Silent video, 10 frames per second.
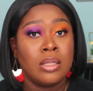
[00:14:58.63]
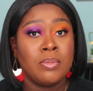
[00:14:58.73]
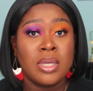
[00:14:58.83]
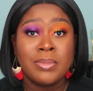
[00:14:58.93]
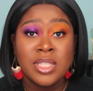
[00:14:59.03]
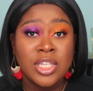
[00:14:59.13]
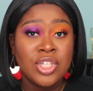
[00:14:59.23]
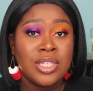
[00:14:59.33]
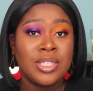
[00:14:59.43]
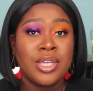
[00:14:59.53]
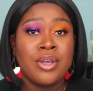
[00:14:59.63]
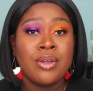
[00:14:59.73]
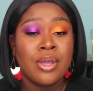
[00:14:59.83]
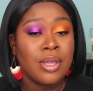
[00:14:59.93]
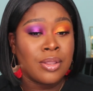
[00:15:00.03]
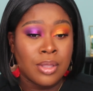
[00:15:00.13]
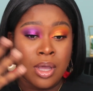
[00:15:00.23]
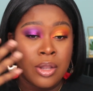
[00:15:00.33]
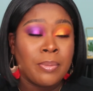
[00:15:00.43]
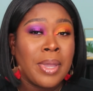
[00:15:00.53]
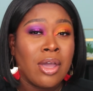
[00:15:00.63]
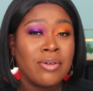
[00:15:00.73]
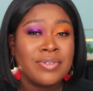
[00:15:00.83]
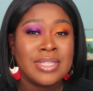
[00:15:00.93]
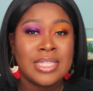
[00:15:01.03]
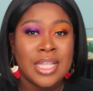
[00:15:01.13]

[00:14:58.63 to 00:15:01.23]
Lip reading: Pigmentation is there, the color payoff is